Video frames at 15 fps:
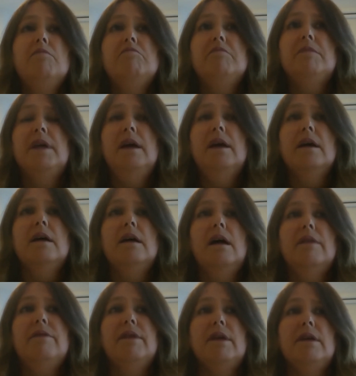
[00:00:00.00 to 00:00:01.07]
Yeah,
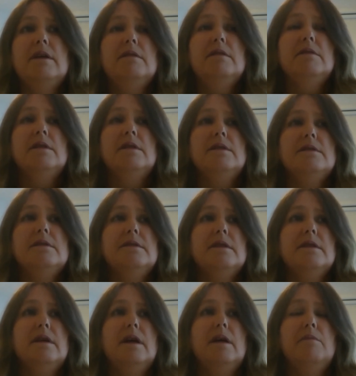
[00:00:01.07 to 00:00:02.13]
I think there's
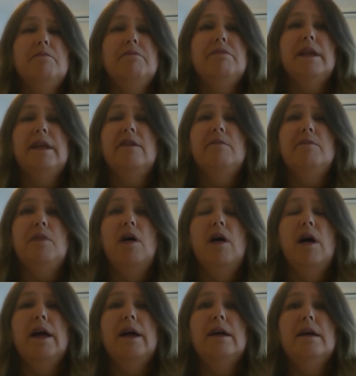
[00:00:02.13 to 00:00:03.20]
plenty of
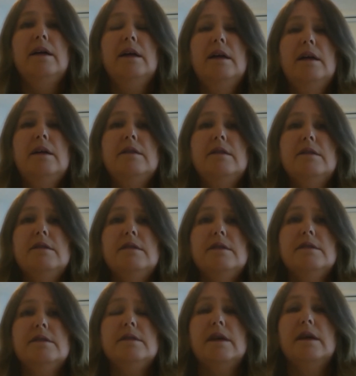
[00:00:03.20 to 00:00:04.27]
buying.
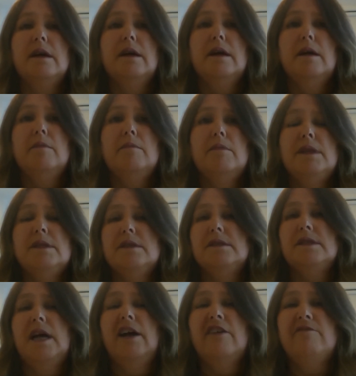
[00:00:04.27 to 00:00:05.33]
There's it's a
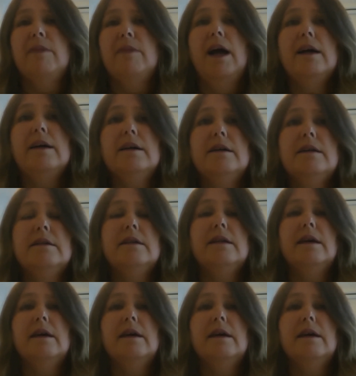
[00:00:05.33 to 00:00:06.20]
safe market.